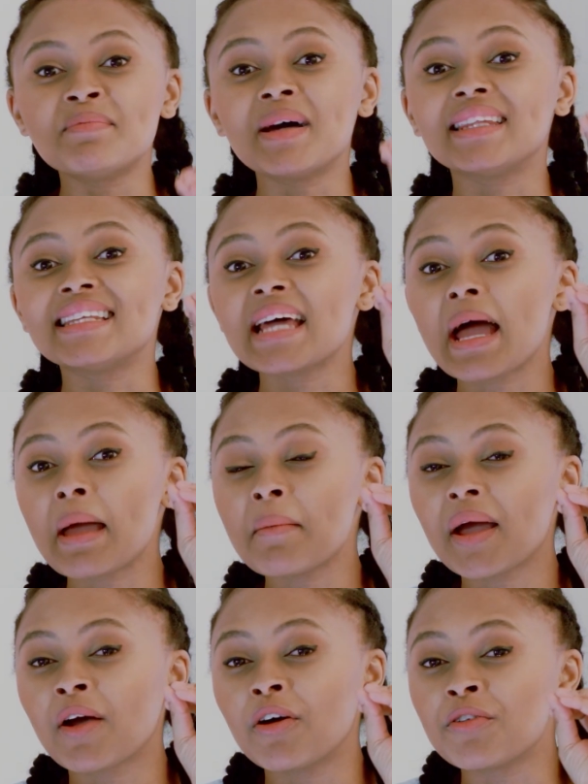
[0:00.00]
by the time
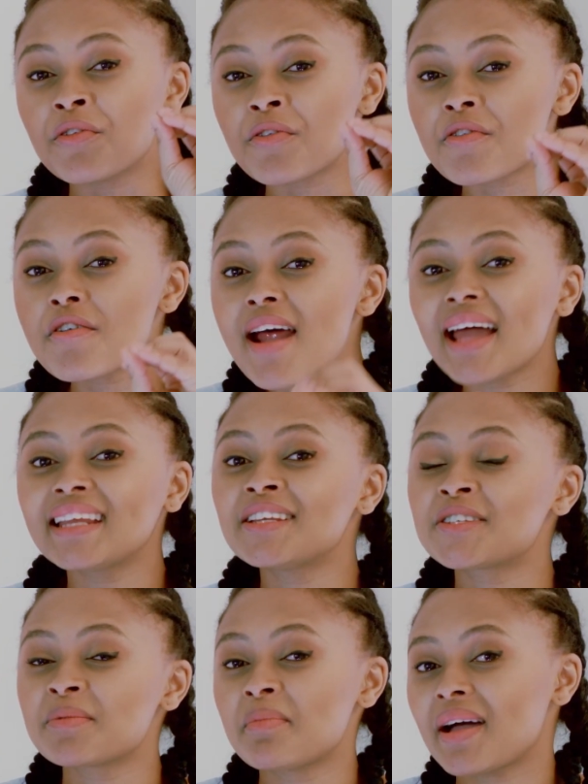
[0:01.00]
I got right
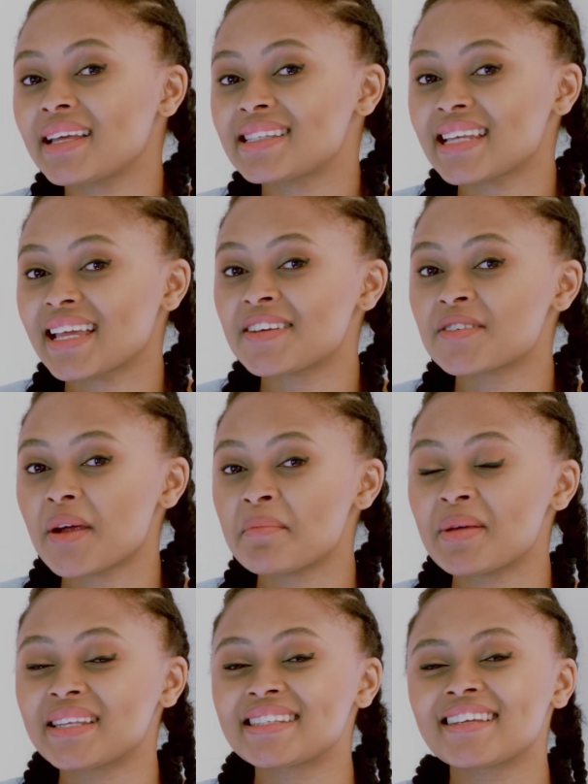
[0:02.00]
into my second
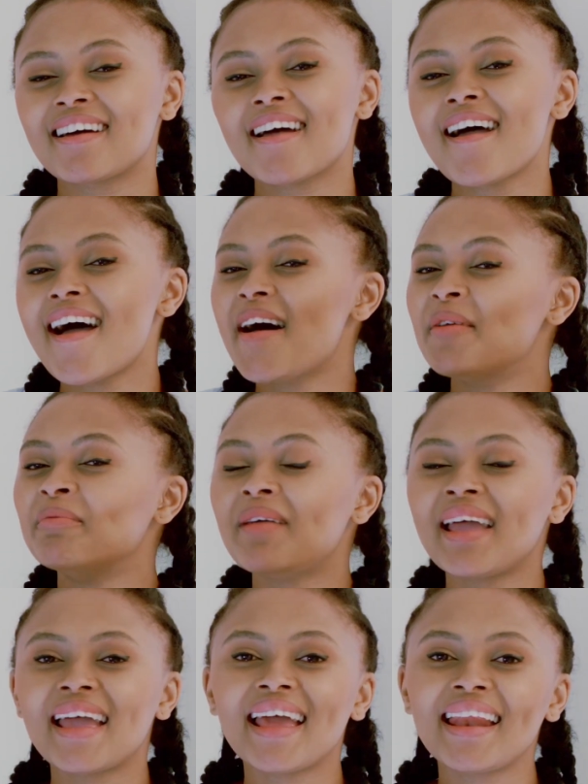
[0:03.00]
trimester,
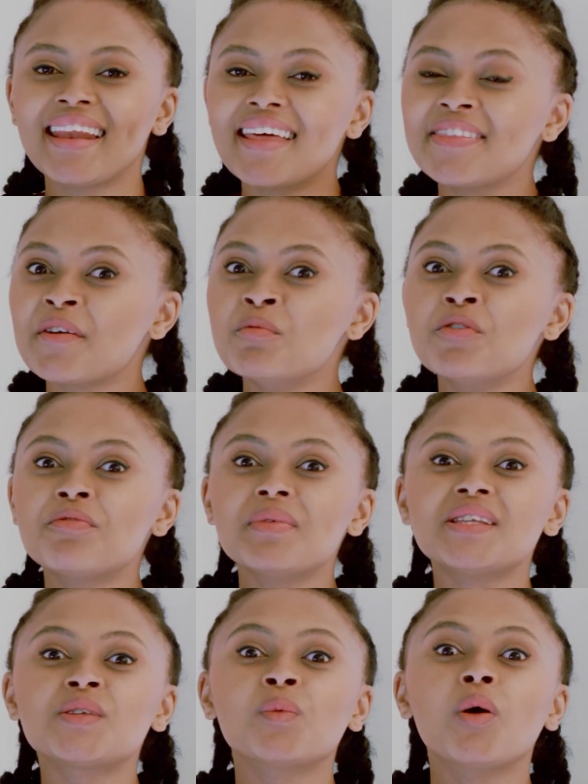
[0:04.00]
man, the
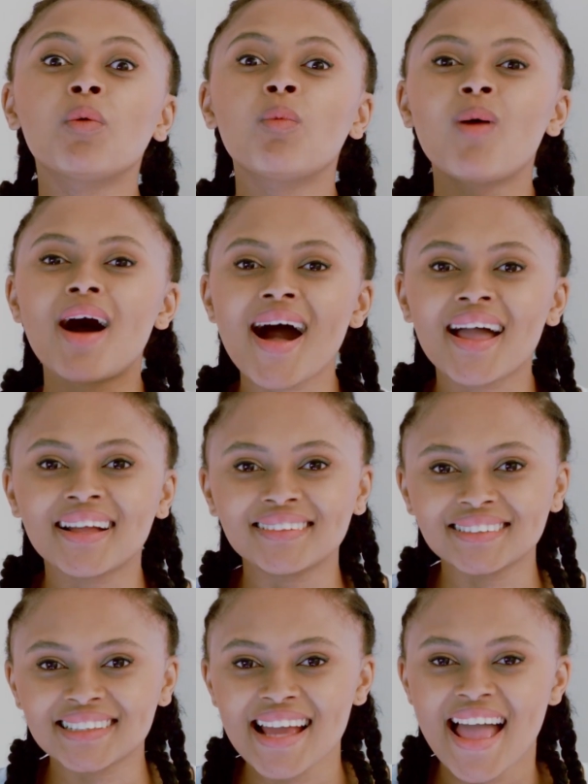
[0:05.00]
movements were
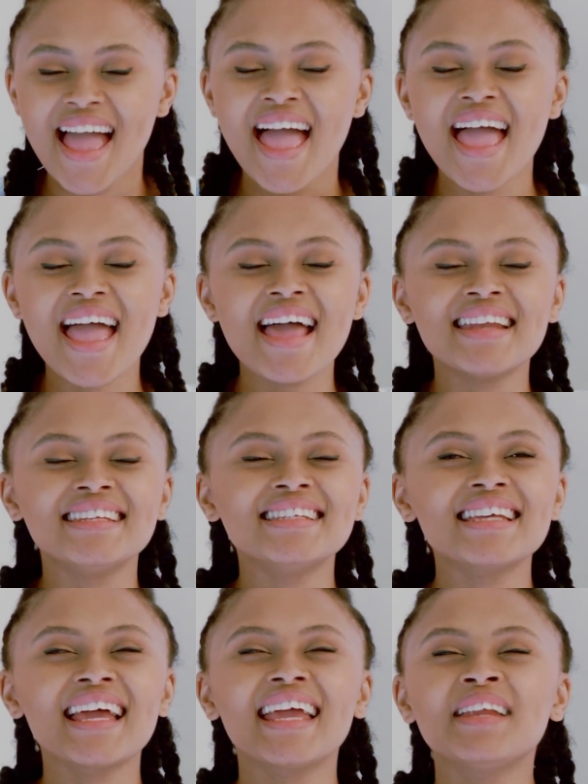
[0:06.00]
wild. And
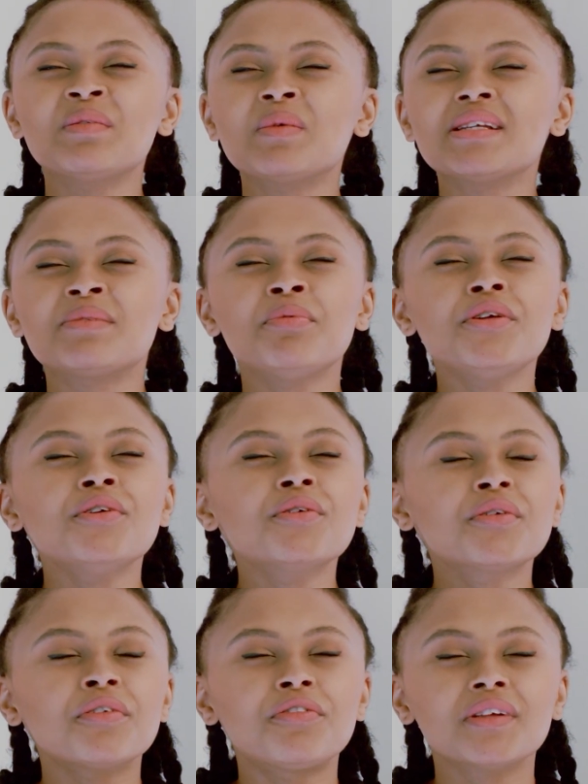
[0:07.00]
it was
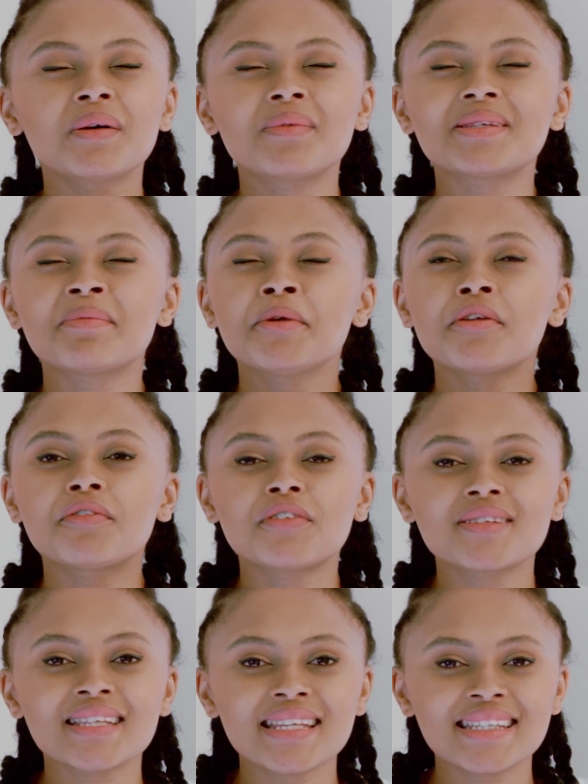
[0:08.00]
beautiful. It was a beautiful
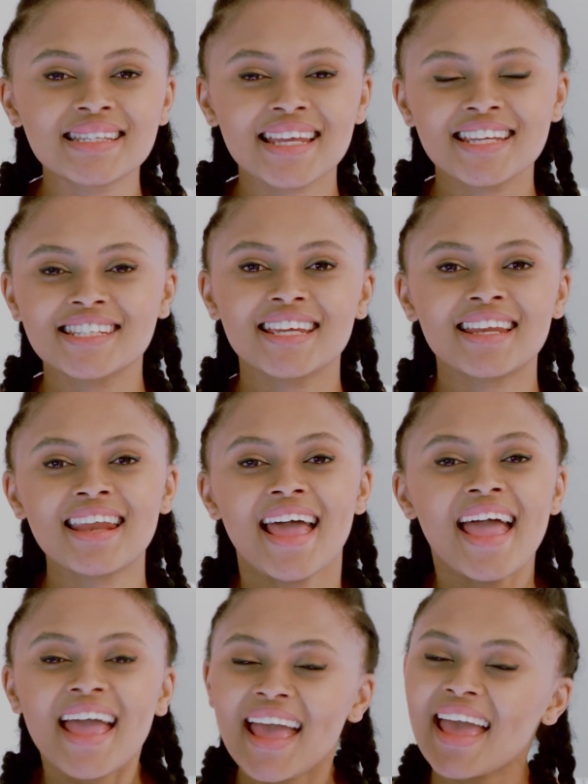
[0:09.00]
sensation.
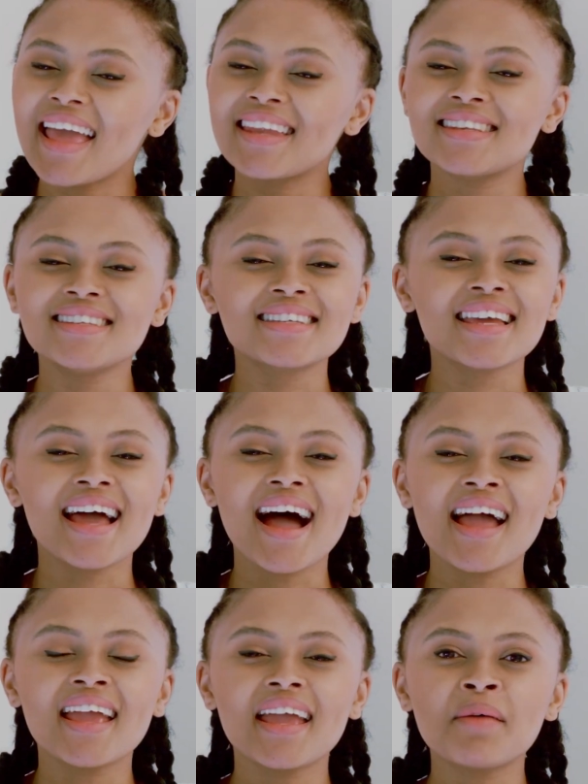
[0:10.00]
And
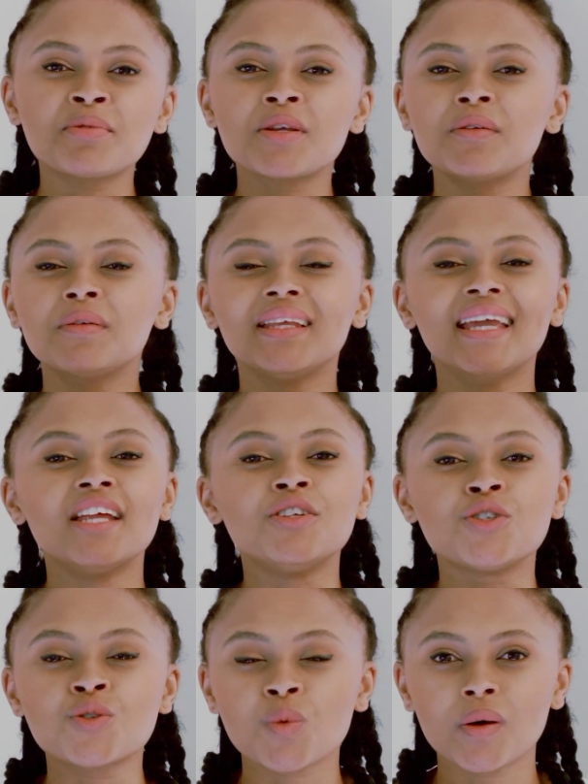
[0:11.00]
I absolutely
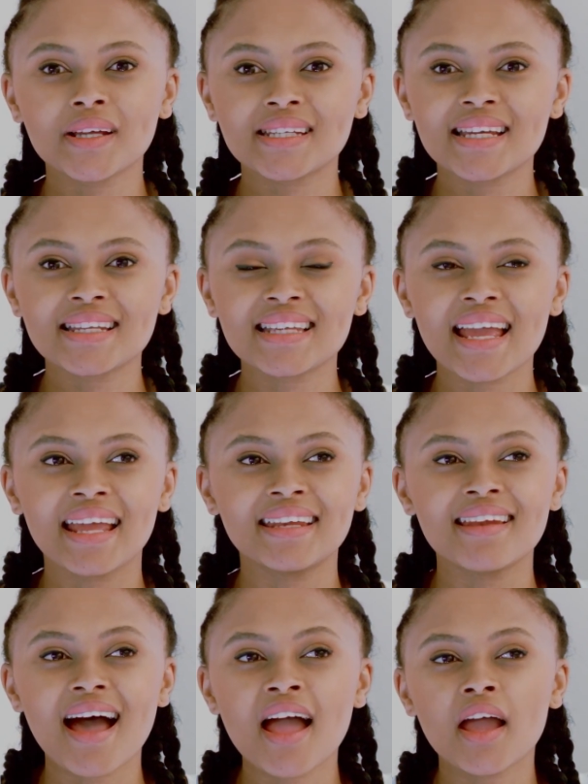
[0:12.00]
enjoyed it.
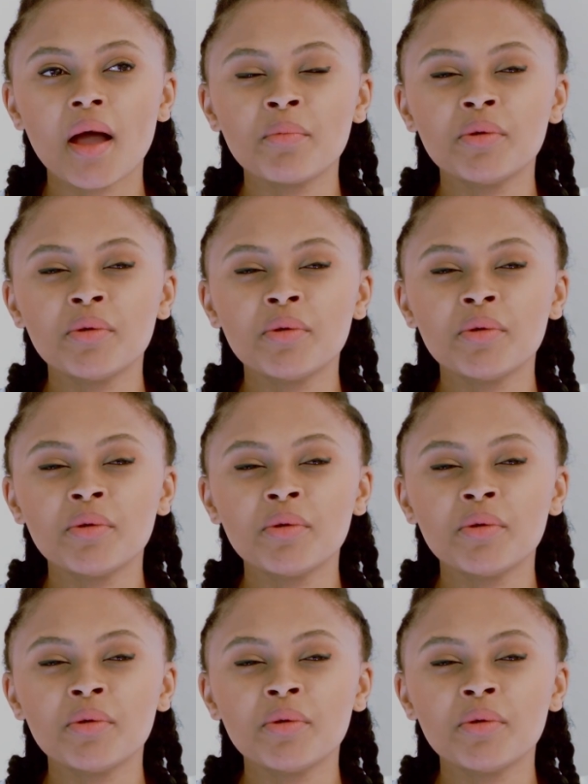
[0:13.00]
And I